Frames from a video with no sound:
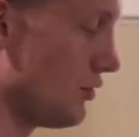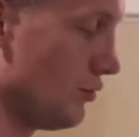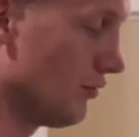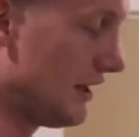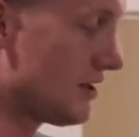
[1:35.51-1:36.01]
to do
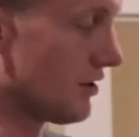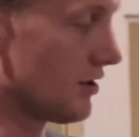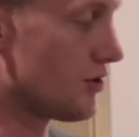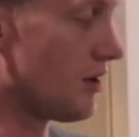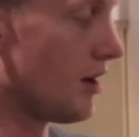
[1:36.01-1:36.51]

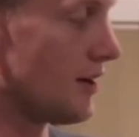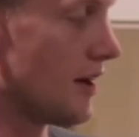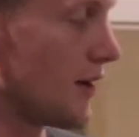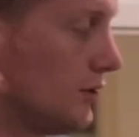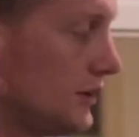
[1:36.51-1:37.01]
research on
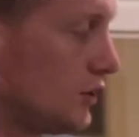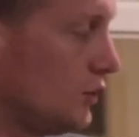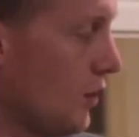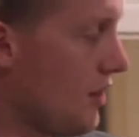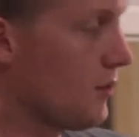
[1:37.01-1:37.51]
not only
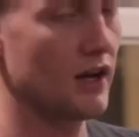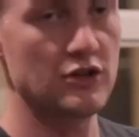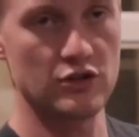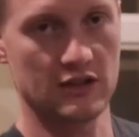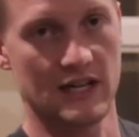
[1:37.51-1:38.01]
who are the
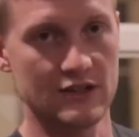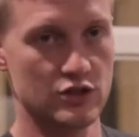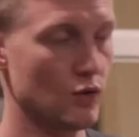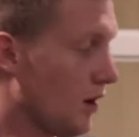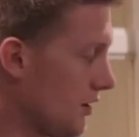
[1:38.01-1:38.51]
100 clients,
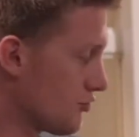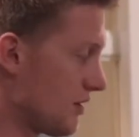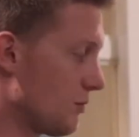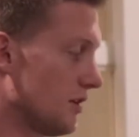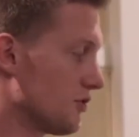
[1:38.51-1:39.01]
who are the
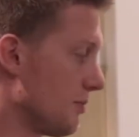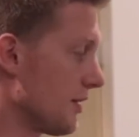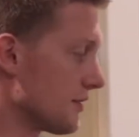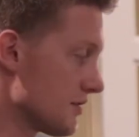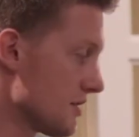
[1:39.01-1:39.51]
Dream 100
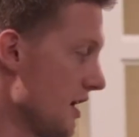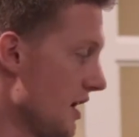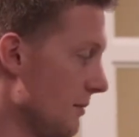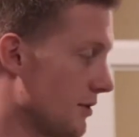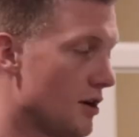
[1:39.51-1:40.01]
partners,
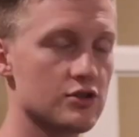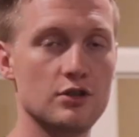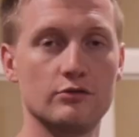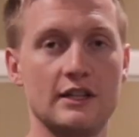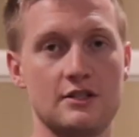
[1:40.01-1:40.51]
but
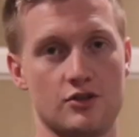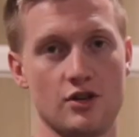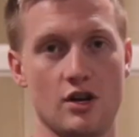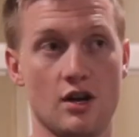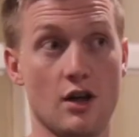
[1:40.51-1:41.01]
also research
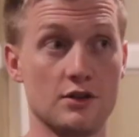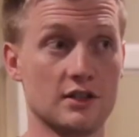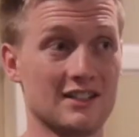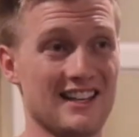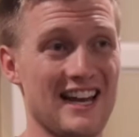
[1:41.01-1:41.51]
on the
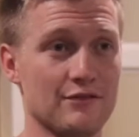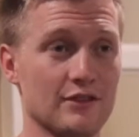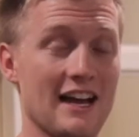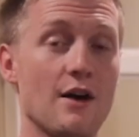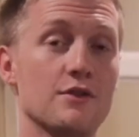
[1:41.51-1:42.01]
client
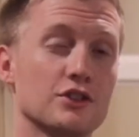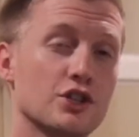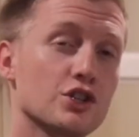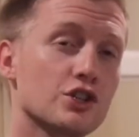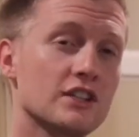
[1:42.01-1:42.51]
for how they're
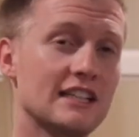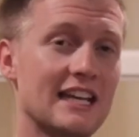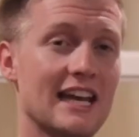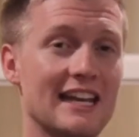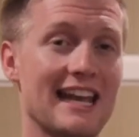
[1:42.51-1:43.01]
currently
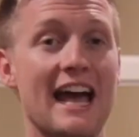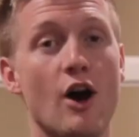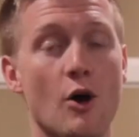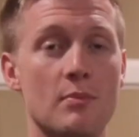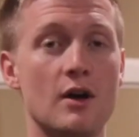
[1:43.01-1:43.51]
getting
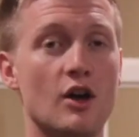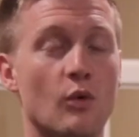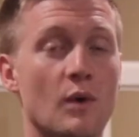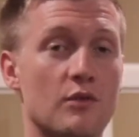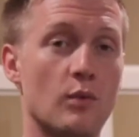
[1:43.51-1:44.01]
help
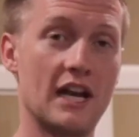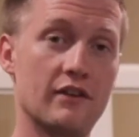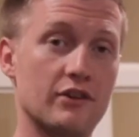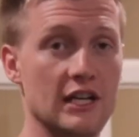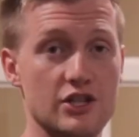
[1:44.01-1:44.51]
with
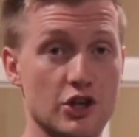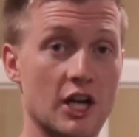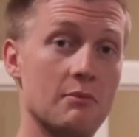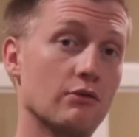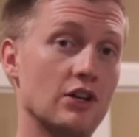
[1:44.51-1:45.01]
whatever it is you're
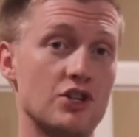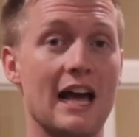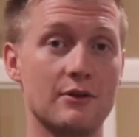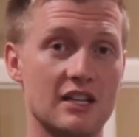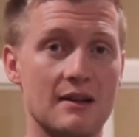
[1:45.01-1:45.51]
going to be reaching
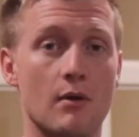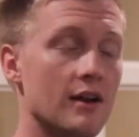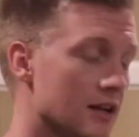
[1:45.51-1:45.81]
out to them on.